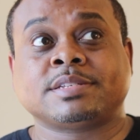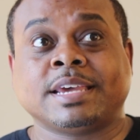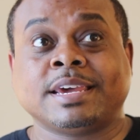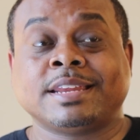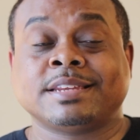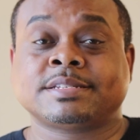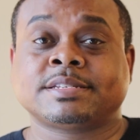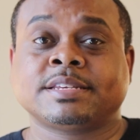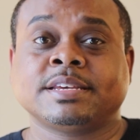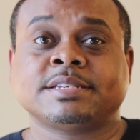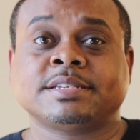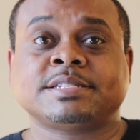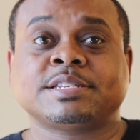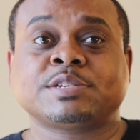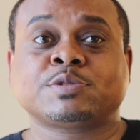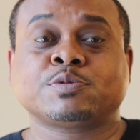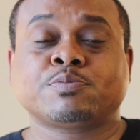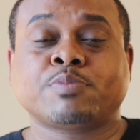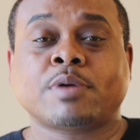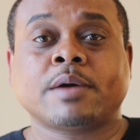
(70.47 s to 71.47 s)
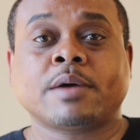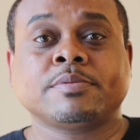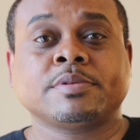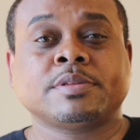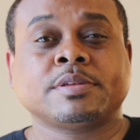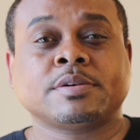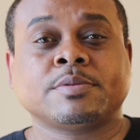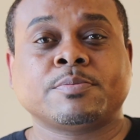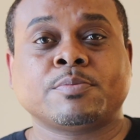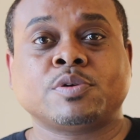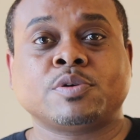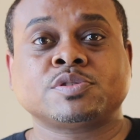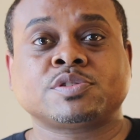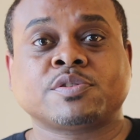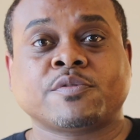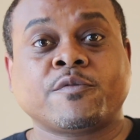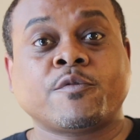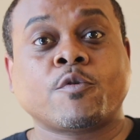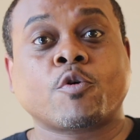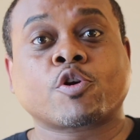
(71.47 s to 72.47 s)
in a sense, this was probably the most
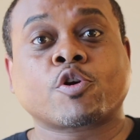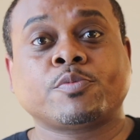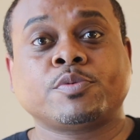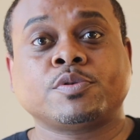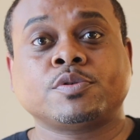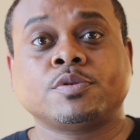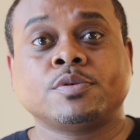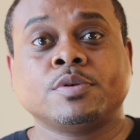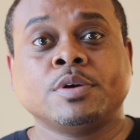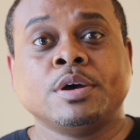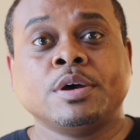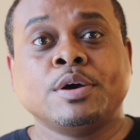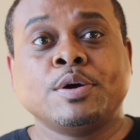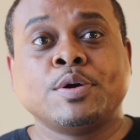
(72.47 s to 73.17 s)
affordable